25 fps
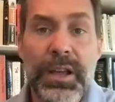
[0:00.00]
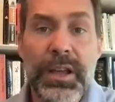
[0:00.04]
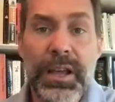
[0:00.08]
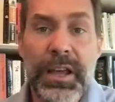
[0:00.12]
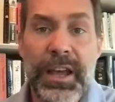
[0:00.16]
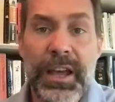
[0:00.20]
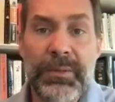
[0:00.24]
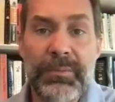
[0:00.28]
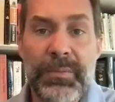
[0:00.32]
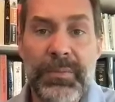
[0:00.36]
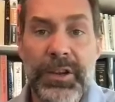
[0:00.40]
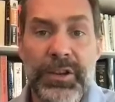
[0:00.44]

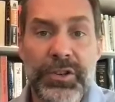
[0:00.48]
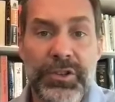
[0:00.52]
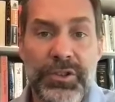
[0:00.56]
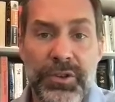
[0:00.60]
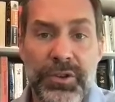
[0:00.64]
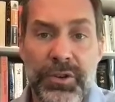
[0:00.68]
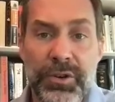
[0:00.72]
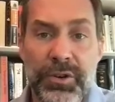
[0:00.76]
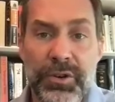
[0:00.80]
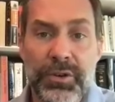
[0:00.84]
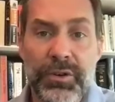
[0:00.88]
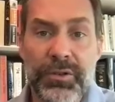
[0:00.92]
and make
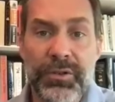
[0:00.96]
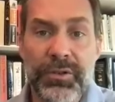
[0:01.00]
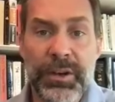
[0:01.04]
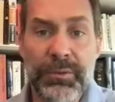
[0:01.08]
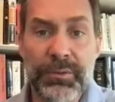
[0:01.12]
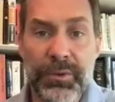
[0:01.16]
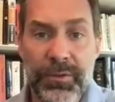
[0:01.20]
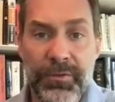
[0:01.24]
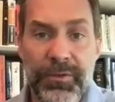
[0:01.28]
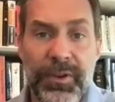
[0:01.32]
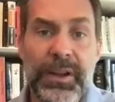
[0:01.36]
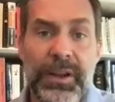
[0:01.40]
sure that
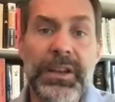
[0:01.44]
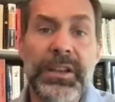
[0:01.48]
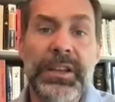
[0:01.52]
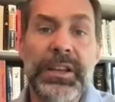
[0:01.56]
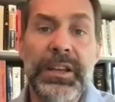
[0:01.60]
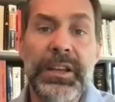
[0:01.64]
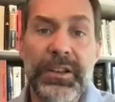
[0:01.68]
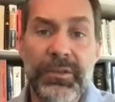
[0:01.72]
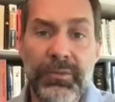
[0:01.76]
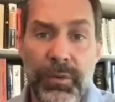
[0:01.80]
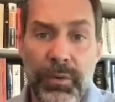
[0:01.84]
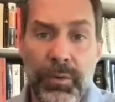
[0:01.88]
we're funding
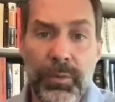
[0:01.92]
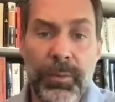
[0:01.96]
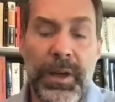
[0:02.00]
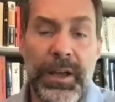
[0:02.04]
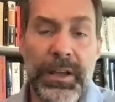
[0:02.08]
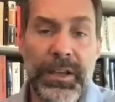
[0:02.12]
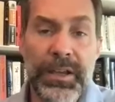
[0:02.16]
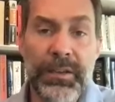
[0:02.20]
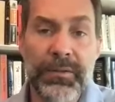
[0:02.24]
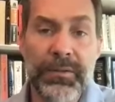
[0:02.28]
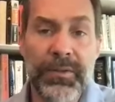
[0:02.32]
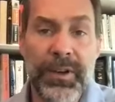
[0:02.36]
it and we're
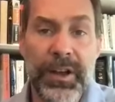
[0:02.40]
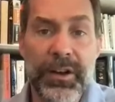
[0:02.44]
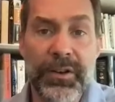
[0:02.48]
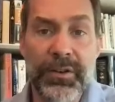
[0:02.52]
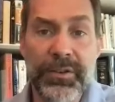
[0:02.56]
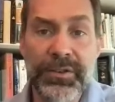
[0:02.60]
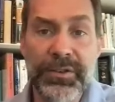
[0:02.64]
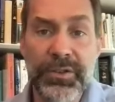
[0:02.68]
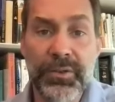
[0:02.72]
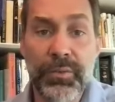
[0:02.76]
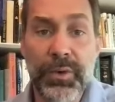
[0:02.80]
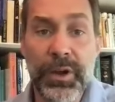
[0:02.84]
making
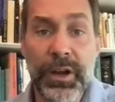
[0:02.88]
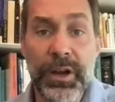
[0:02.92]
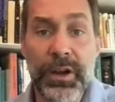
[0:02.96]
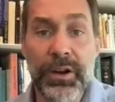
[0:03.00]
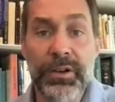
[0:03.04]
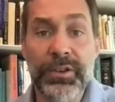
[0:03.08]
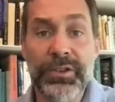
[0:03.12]
veterans aware.